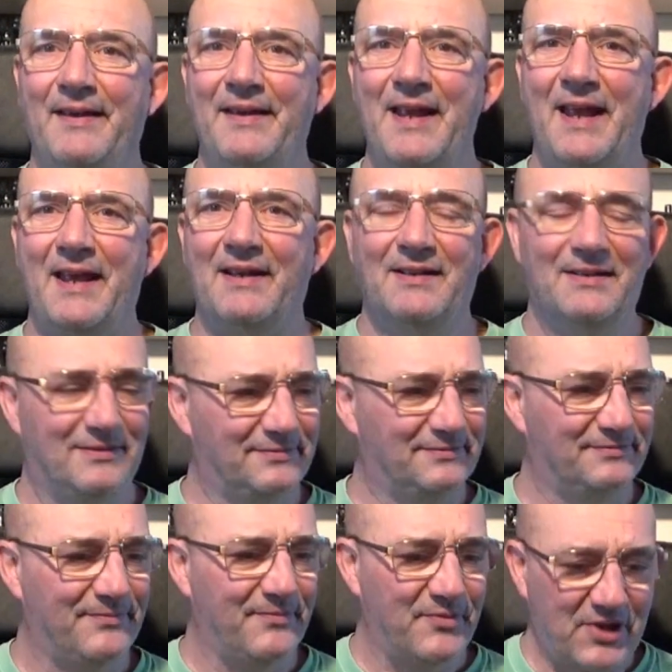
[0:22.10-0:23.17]
Yeah.
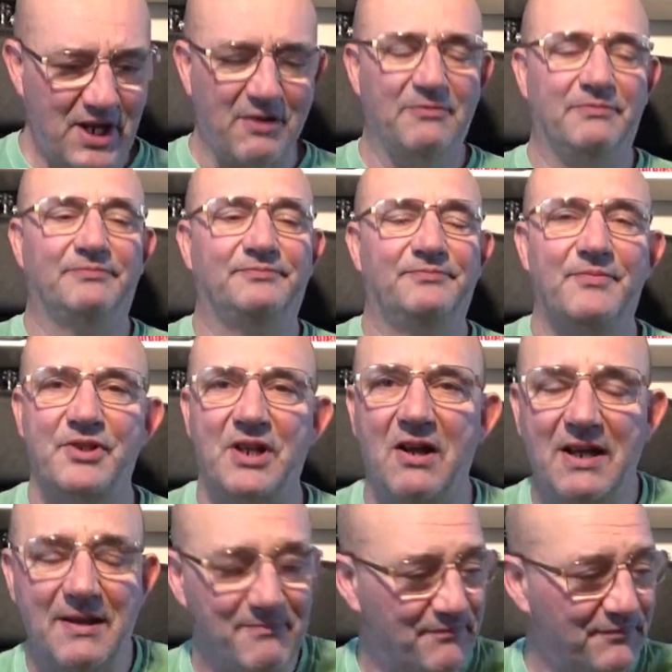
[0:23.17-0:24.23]
So, start
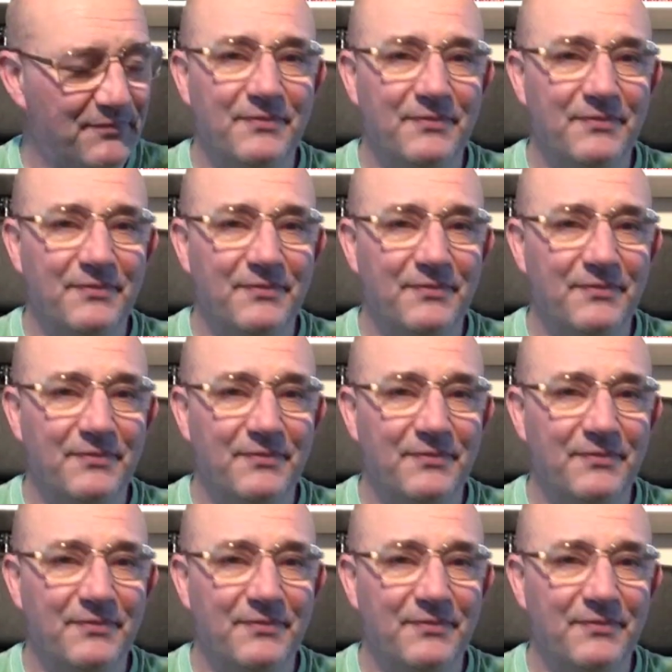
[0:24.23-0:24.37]
again.